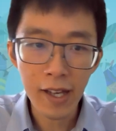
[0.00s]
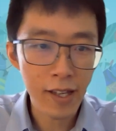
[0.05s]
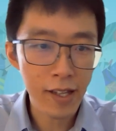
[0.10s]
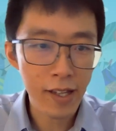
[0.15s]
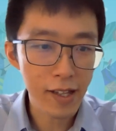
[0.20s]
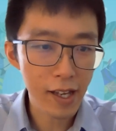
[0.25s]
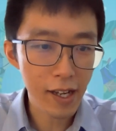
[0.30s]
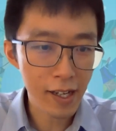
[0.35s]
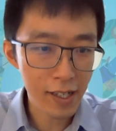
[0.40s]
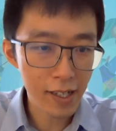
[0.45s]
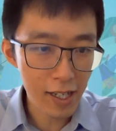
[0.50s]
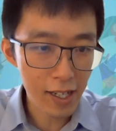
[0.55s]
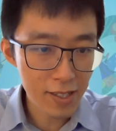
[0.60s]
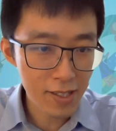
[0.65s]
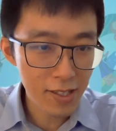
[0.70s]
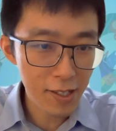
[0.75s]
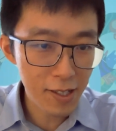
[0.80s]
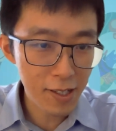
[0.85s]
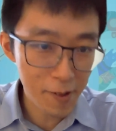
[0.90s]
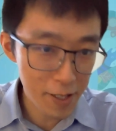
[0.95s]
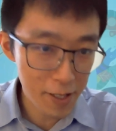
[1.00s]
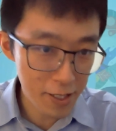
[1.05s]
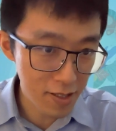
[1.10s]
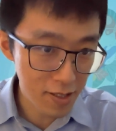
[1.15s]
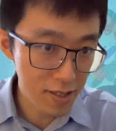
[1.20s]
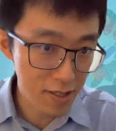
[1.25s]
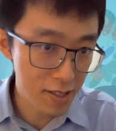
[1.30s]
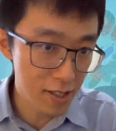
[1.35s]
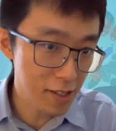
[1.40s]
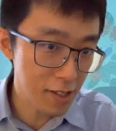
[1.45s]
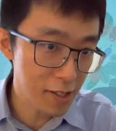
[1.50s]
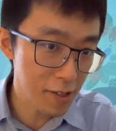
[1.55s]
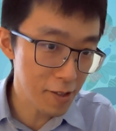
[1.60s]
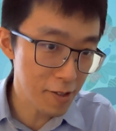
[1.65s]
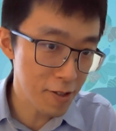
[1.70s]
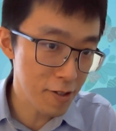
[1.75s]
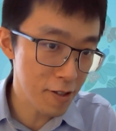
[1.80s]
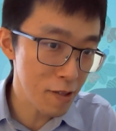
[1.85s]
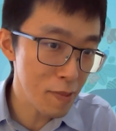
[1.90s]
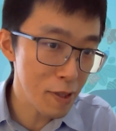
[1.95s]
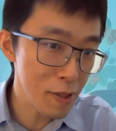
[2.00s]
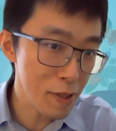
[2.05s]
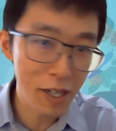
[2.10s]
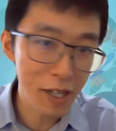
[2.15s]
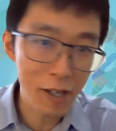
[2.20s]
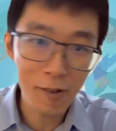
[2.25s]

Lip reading: And I see questions starting to stream in,